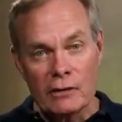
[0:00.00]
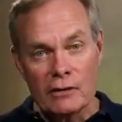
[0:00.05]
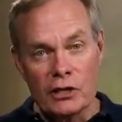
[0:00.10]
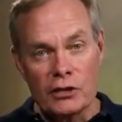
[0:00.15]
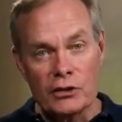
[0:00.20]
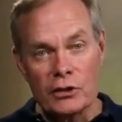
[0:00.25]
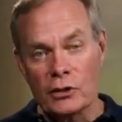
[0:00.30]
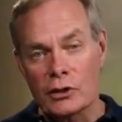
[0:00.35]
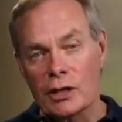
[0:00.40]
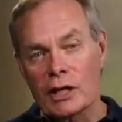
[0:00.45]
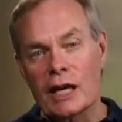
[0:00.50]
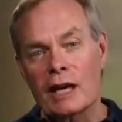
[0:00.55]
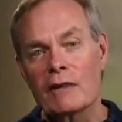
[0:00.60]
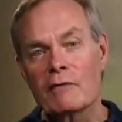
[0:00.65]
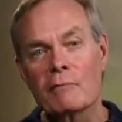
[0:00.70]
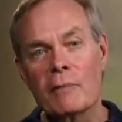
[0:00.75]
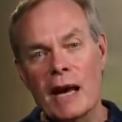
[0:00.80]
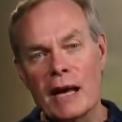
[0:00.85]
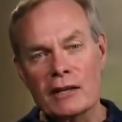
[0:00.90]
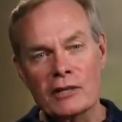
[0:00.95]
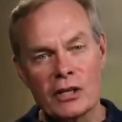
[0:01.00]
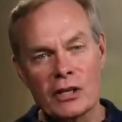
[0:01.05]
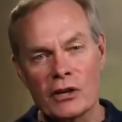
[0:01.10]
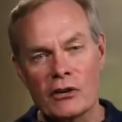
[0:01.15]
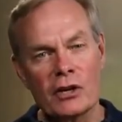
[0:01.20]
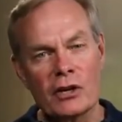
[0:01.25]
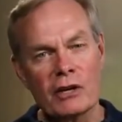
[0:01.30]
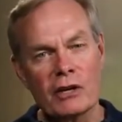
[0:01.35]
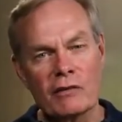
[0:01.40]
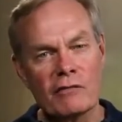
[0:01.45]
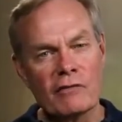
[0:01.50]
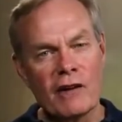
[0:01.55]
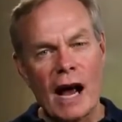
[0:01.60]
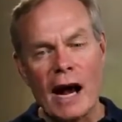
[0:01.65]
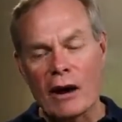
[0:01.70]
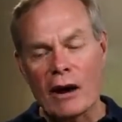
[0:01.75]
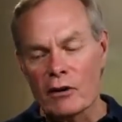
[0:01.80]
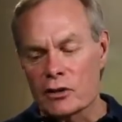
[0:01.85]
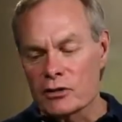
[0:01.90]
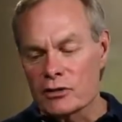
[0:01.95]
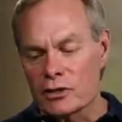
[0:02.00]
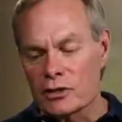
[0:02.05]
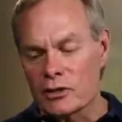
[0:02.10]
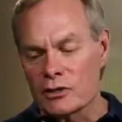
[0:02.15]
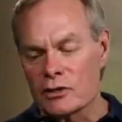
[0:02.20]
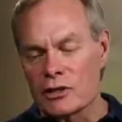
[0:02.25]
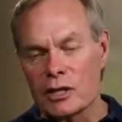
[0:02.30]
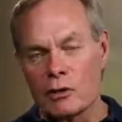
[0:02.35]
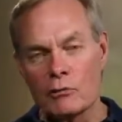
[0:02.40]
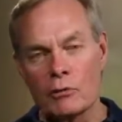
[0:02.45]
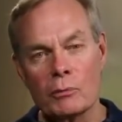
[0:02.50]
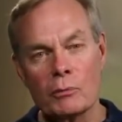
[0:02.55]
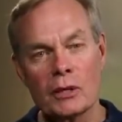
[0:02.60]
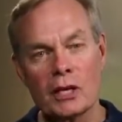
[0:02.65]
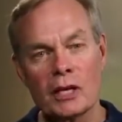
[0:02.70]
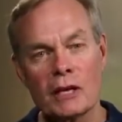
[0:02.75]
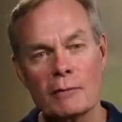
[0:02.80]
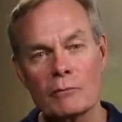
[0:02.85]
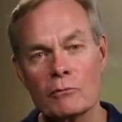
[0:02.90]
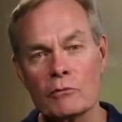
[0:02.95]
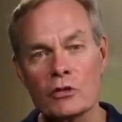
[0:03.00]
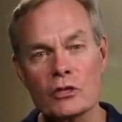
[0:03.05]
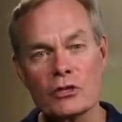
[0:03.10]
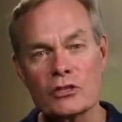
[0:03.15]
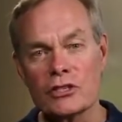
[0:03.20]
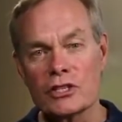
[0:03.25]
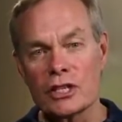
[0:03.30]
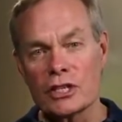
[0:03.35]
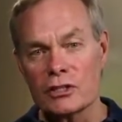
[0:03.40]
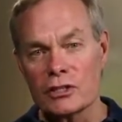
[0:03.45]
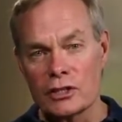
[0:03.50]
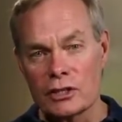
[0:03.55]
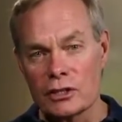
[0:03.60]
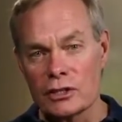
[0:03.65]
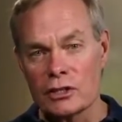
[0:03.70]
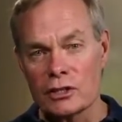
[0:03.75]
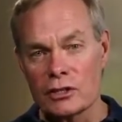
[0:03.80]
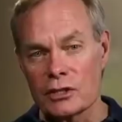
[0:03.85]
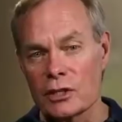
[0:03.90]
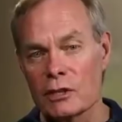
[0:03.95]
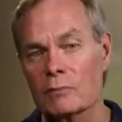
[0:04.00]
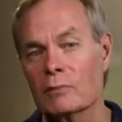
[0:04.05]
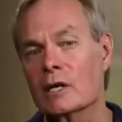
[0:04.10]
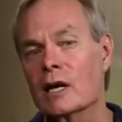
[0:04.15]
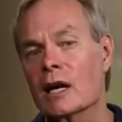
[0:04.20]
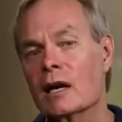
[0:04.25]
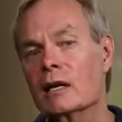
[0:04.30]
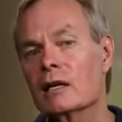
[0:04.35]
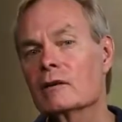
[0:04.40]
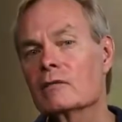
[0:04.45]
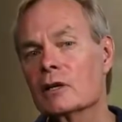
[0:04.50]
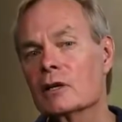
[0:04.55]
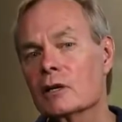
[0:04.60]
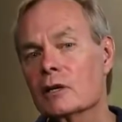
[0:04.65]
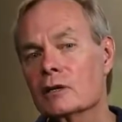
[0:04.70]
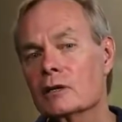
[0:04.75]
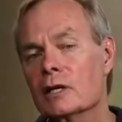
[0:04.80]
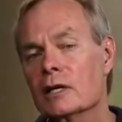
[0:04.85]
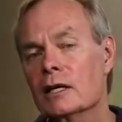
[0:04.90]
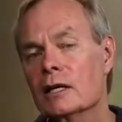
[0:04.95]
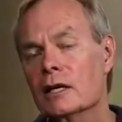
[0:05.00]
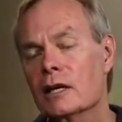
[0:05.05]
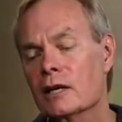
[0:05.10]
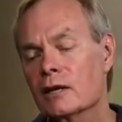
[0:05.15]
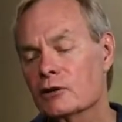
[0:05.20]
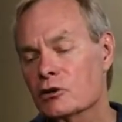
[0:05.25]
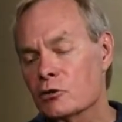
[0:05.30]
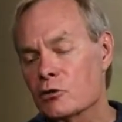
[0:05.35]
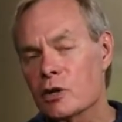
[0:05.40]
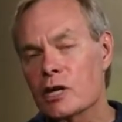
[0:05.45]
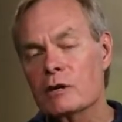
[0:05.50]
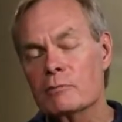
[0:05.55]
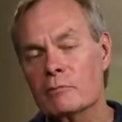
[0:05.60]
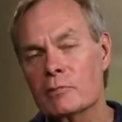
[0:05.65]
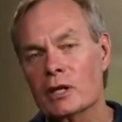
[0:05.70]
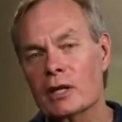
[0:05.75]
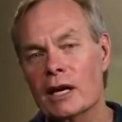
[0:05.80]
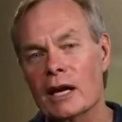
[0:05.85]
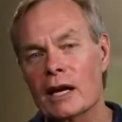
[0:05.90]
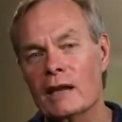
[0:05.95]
that you can have bacteria, viruses that will become resistant to some kind of a treatment,